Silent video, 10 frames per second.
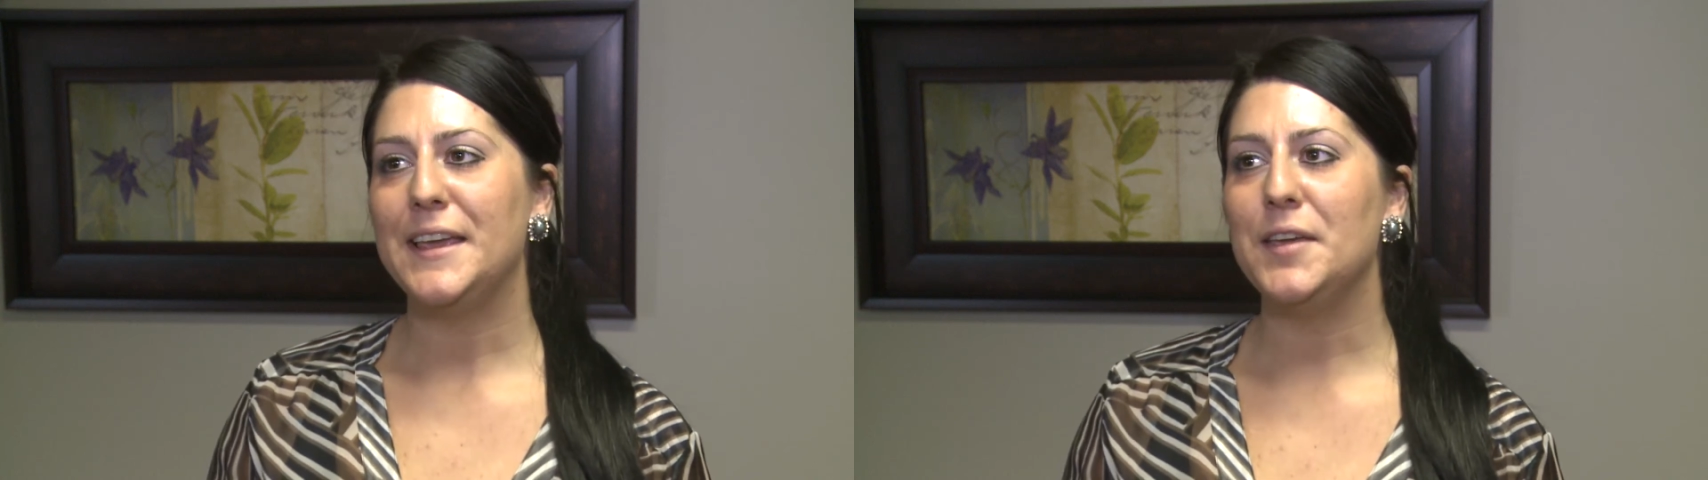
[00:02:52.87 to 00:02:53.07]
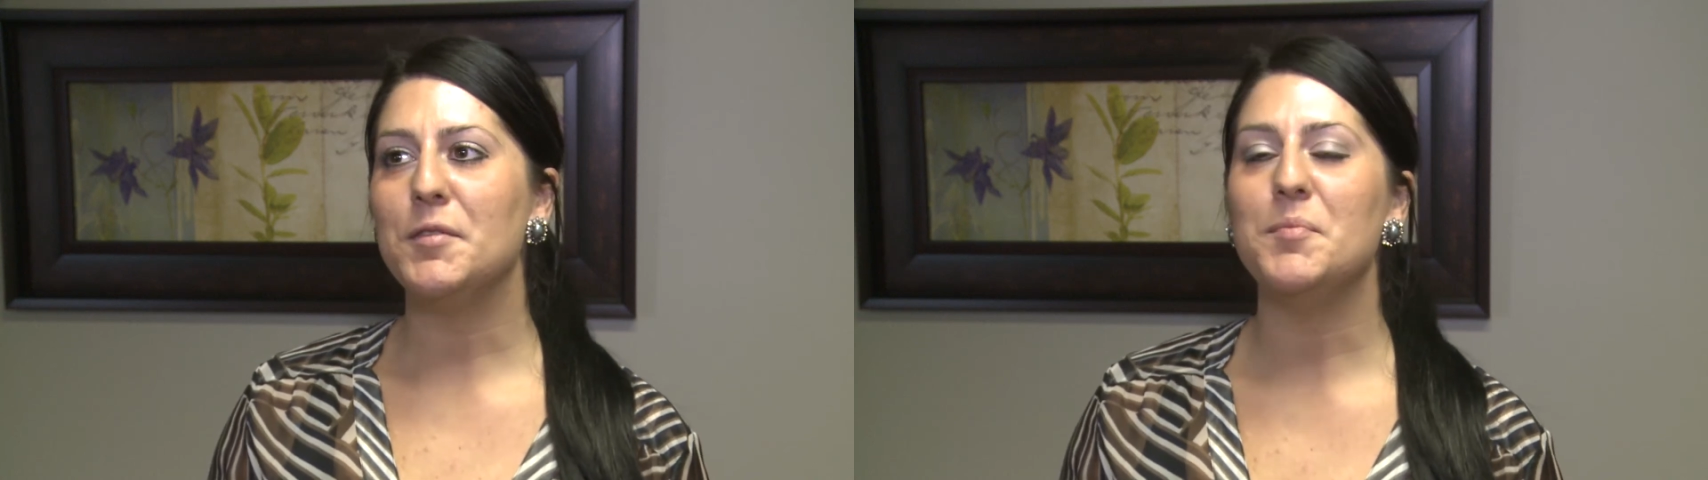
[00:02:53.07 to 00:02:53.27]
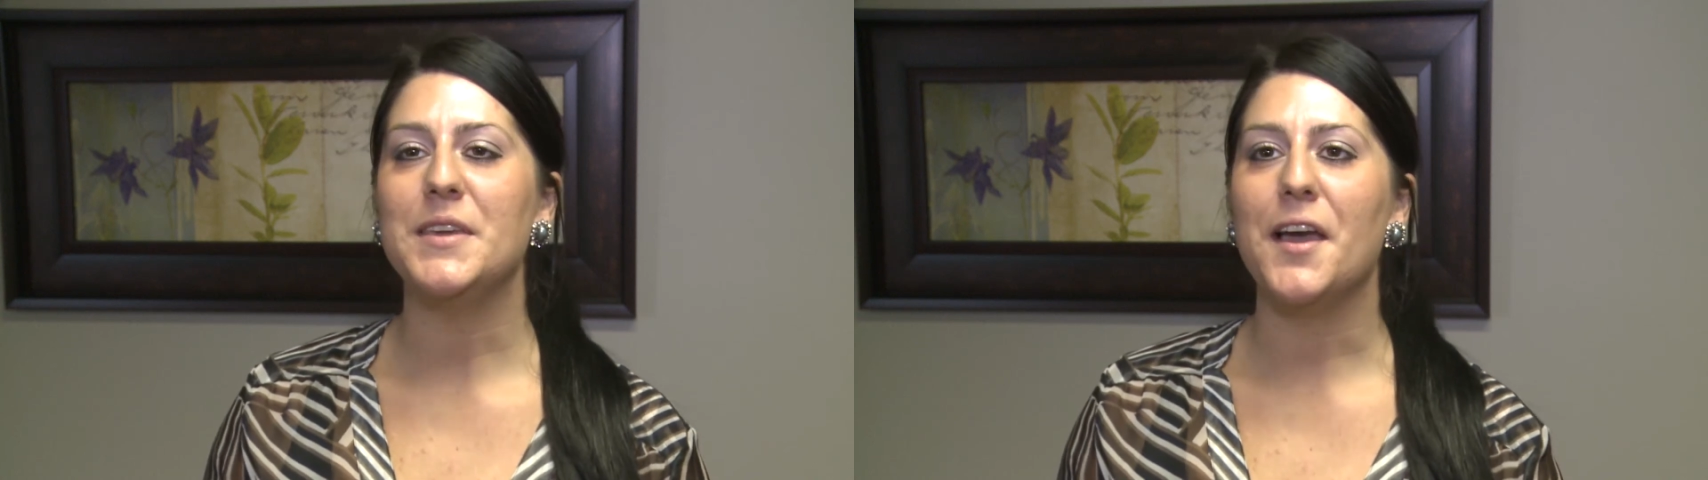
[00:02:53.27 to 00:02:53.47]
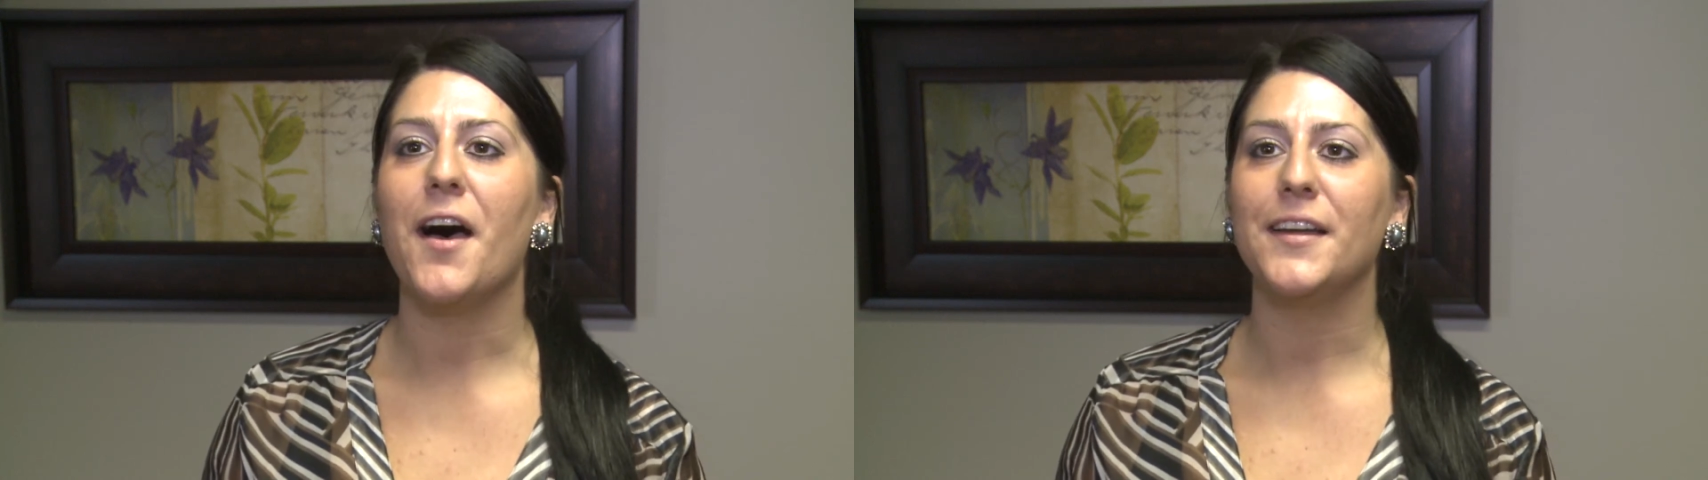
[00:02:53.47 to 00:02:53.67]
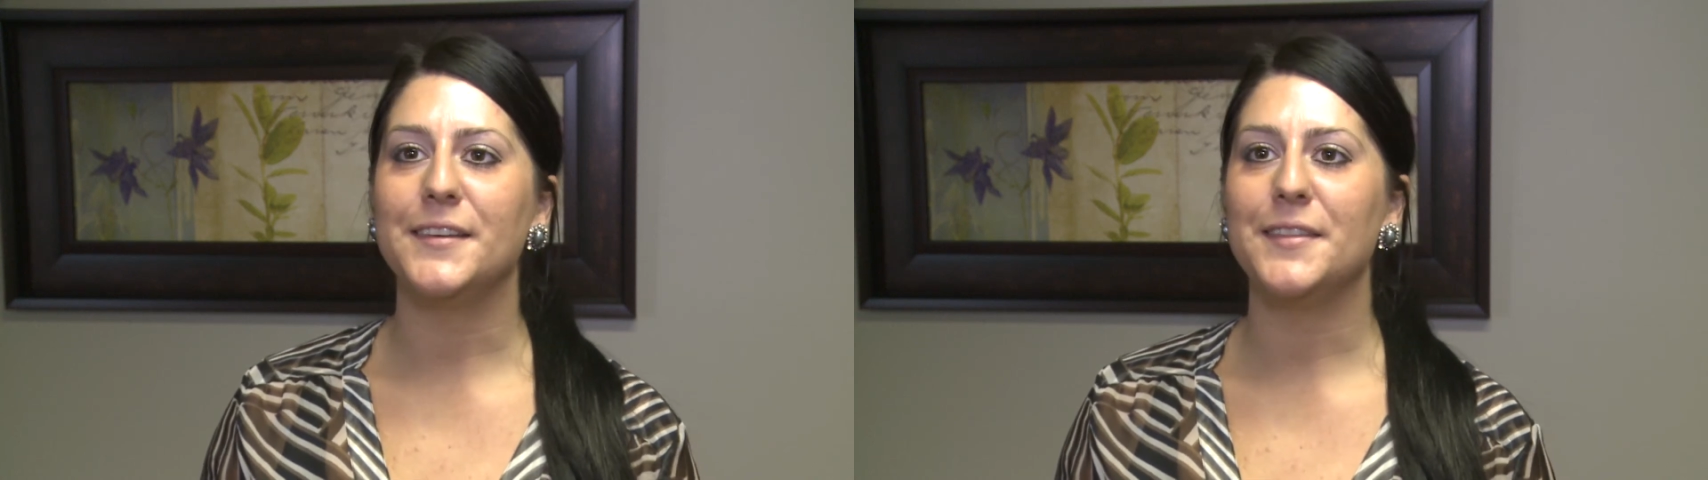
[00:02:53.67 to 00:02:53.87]
even
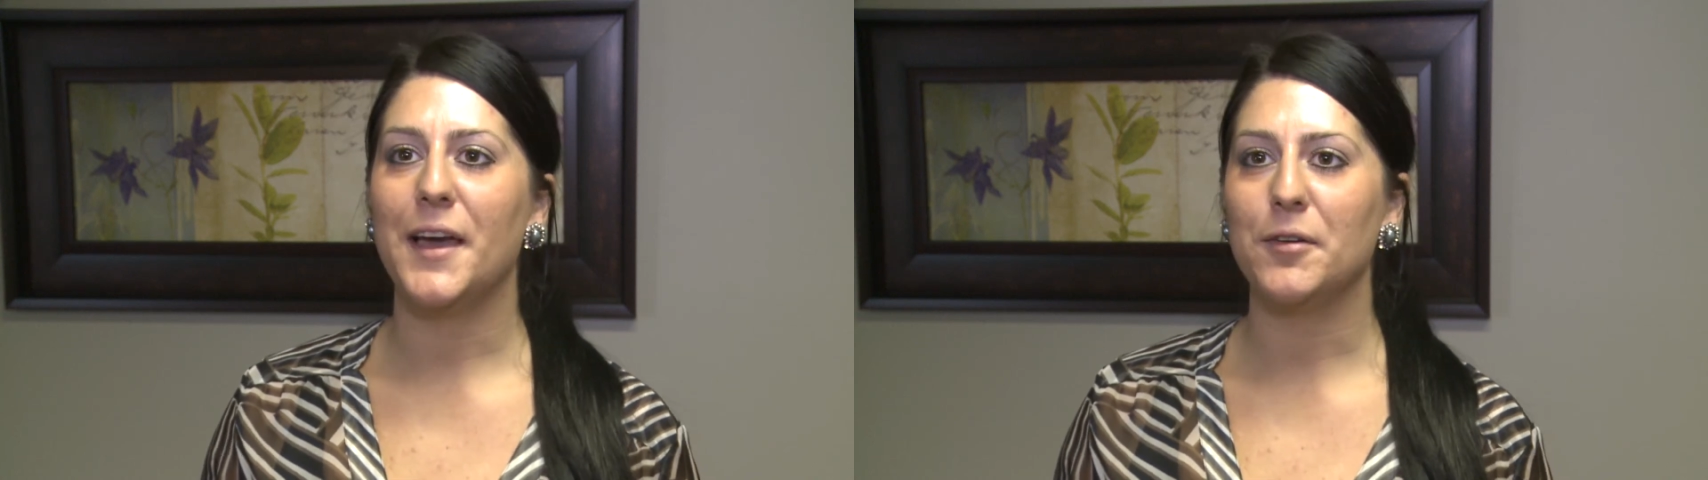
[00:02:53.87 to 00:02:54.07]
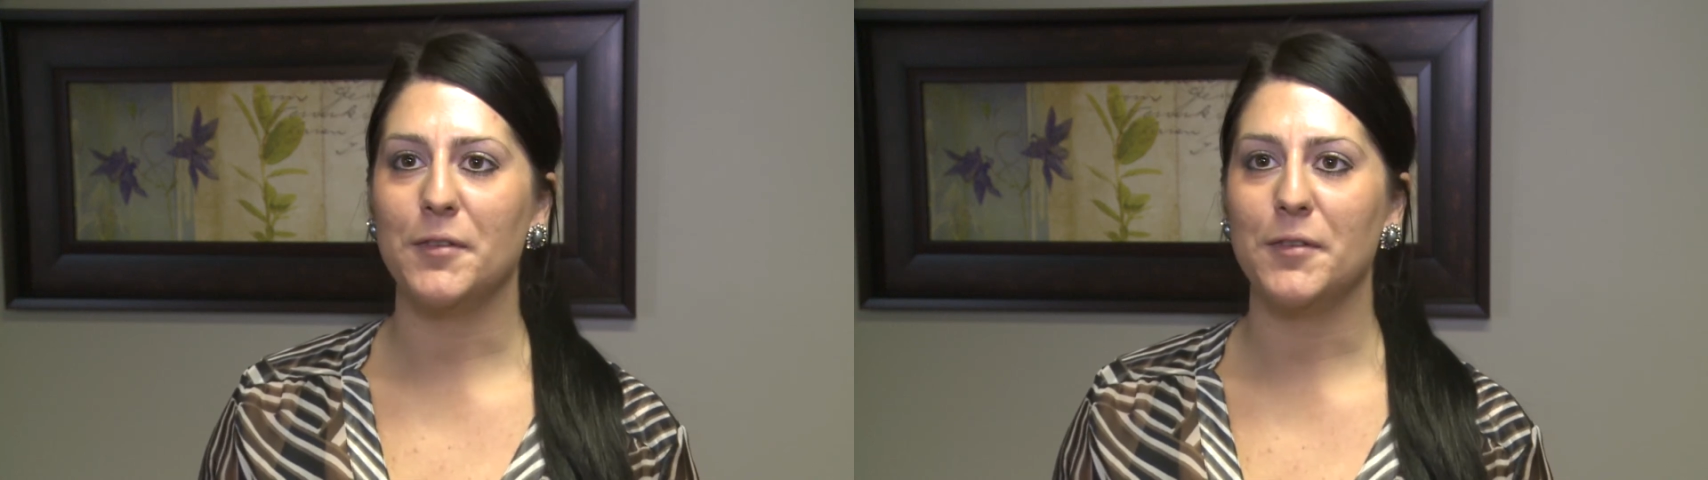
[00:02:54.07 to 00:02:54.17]
beyond that